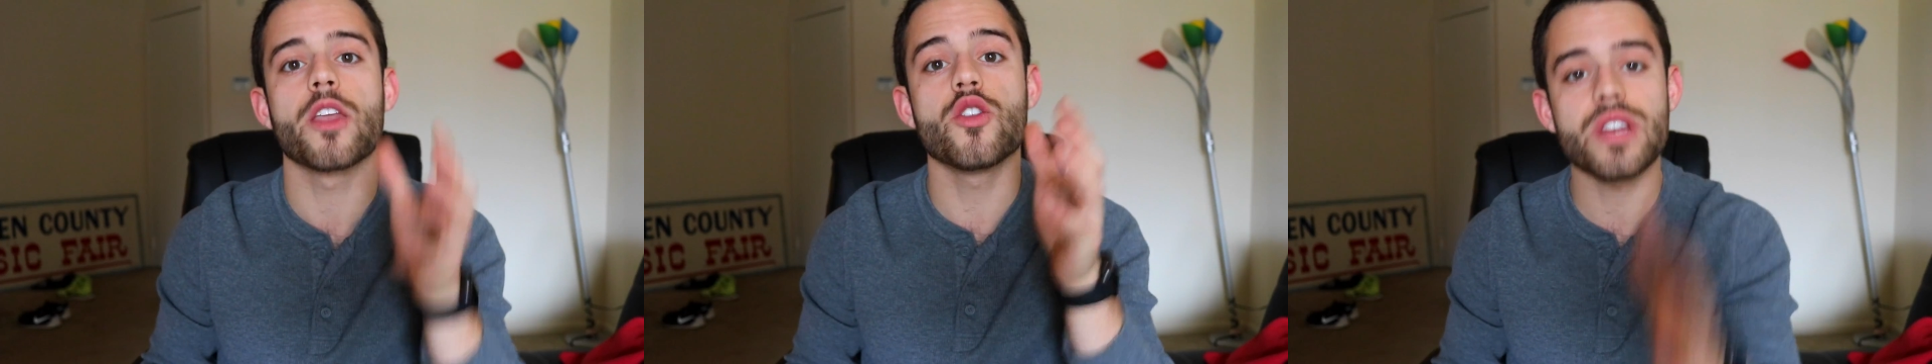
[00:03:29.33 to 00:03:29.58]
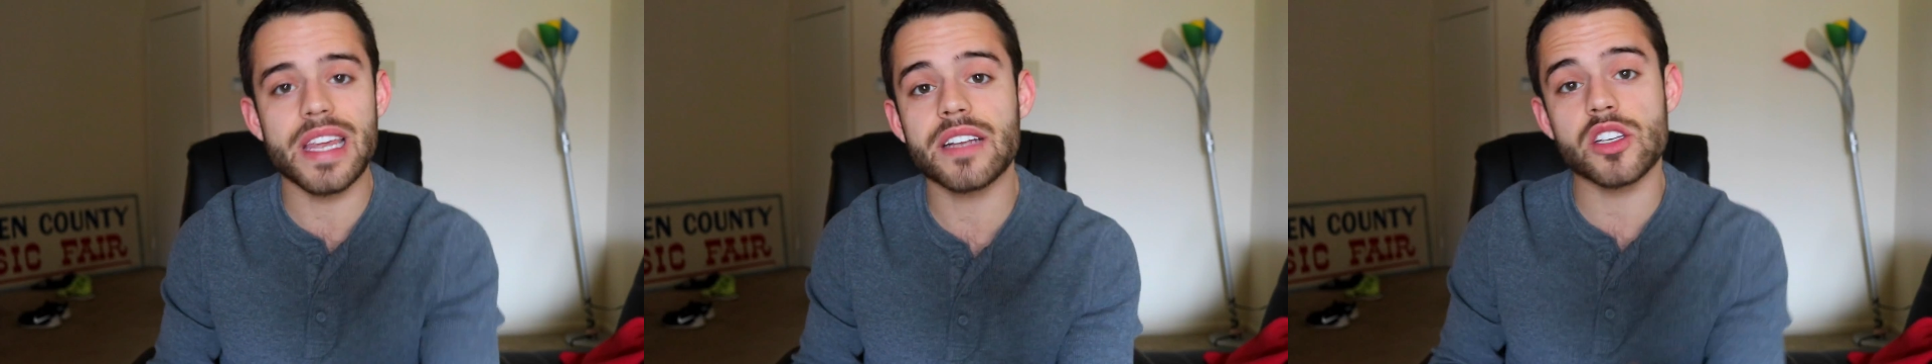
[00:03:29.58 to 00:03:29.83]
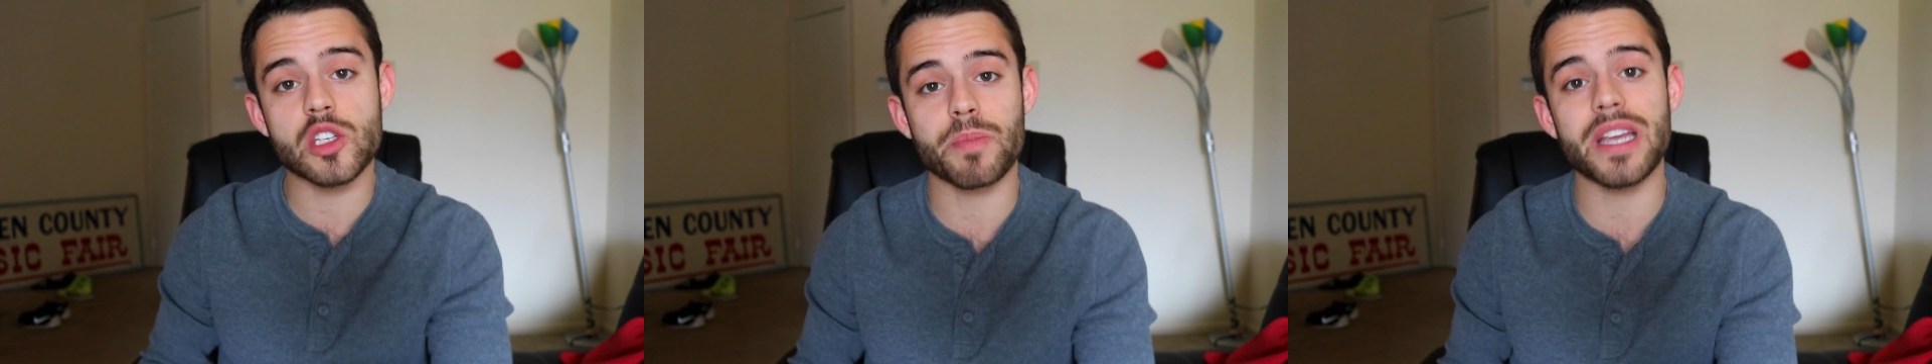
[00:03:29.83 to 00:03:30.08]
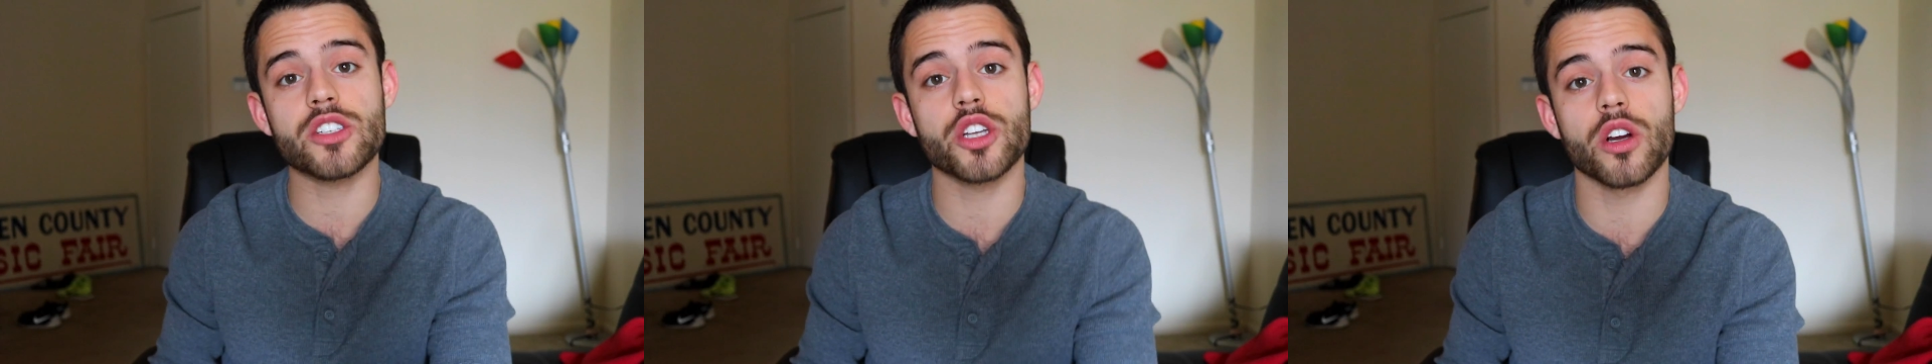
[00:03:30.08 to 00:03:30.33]
you need to
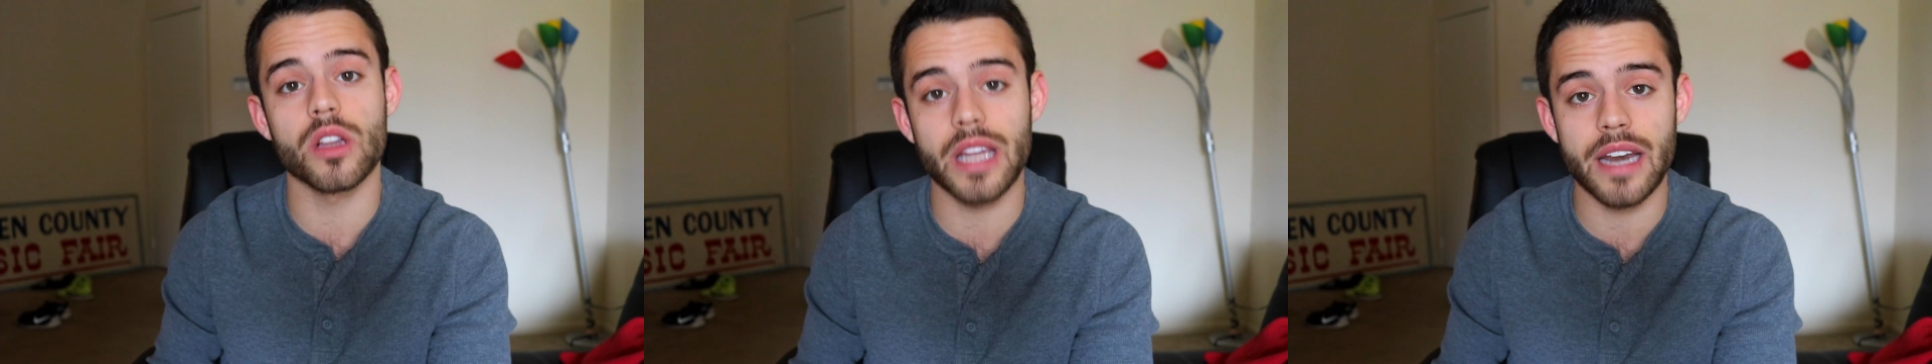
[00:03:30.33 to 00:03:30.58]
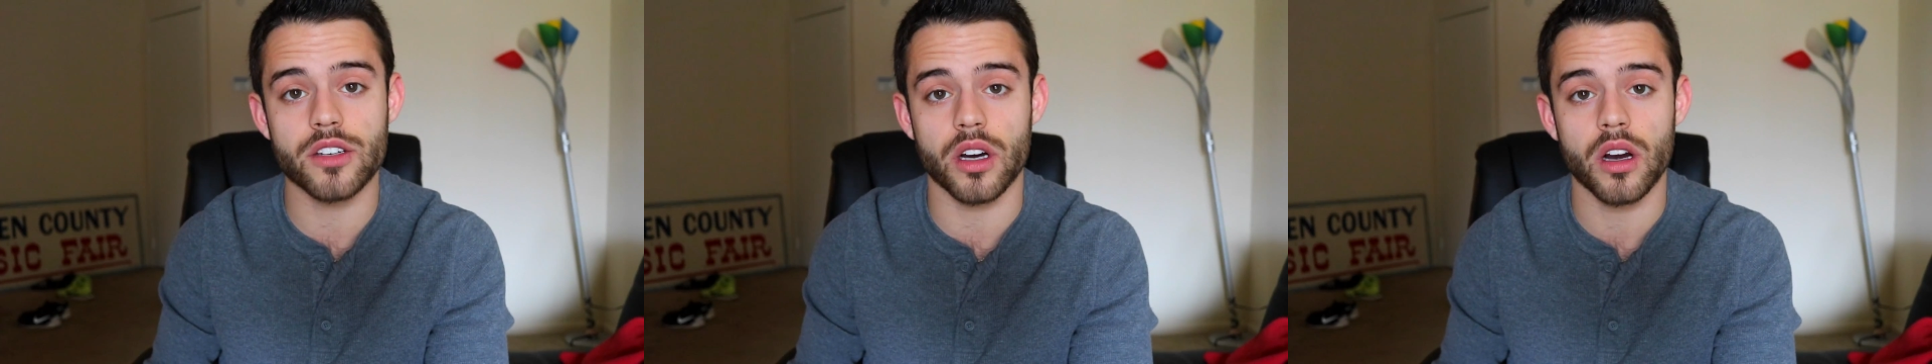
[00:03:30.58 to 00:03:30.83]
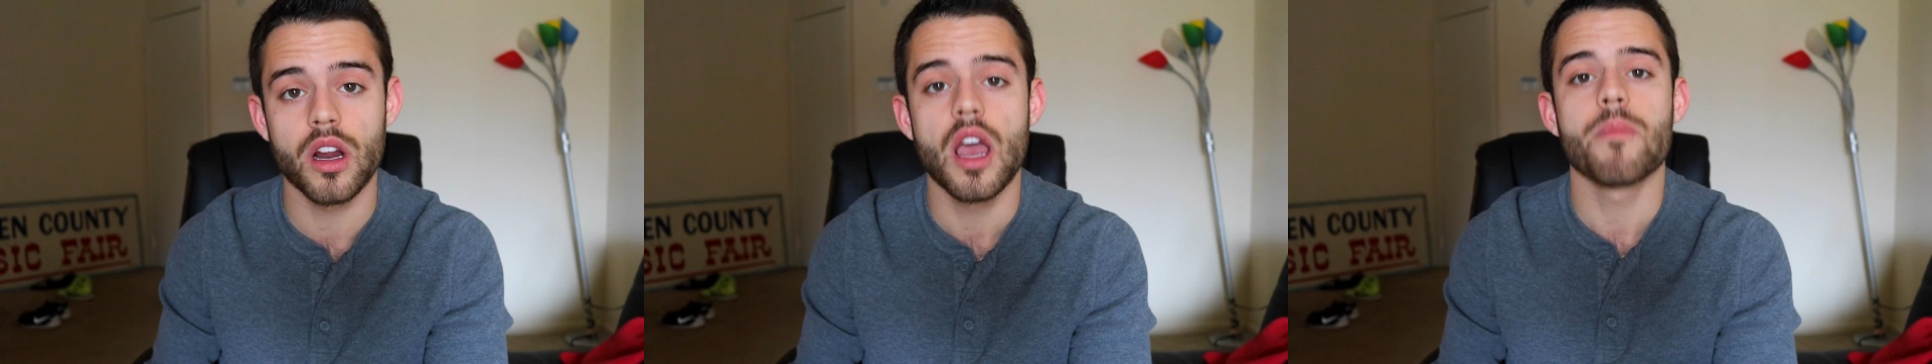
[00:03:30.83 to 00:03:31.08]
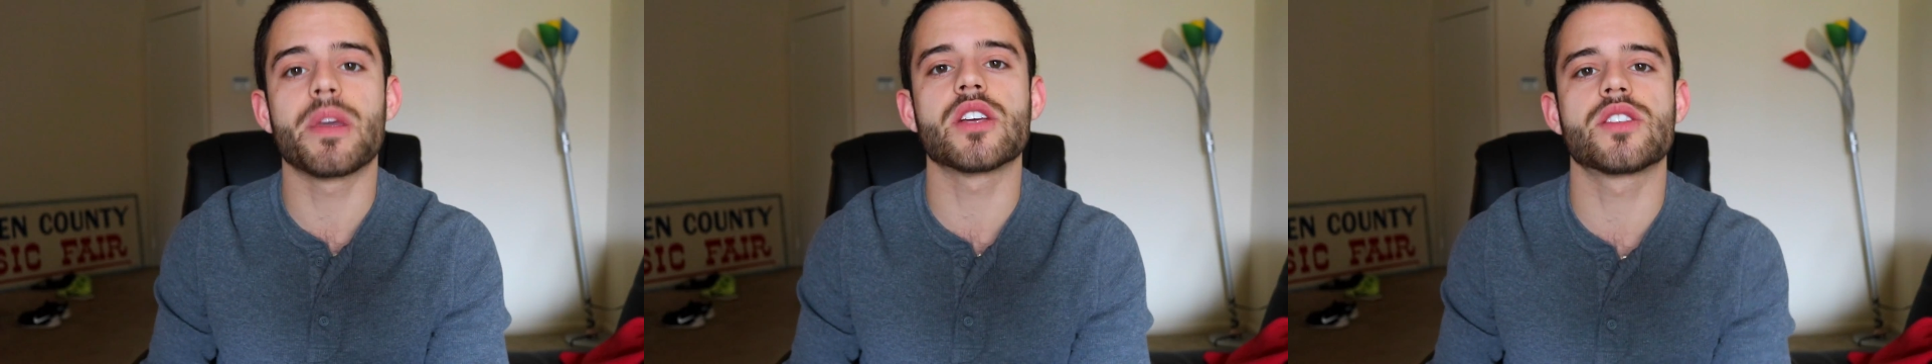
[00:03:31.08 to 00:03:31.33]
speak to your lender
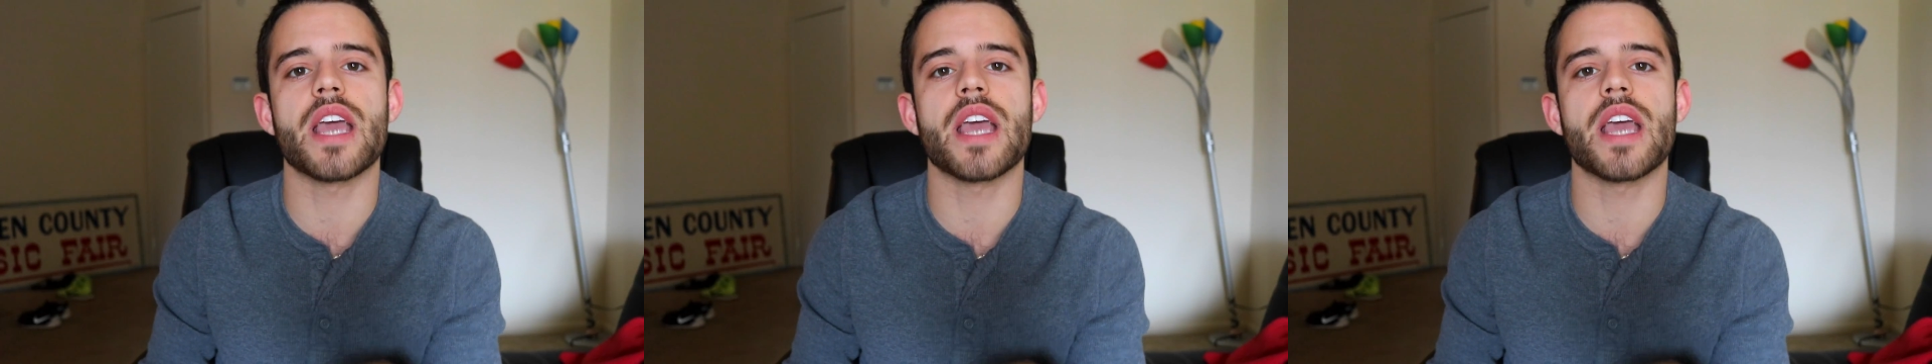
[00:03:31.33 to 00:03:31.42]
because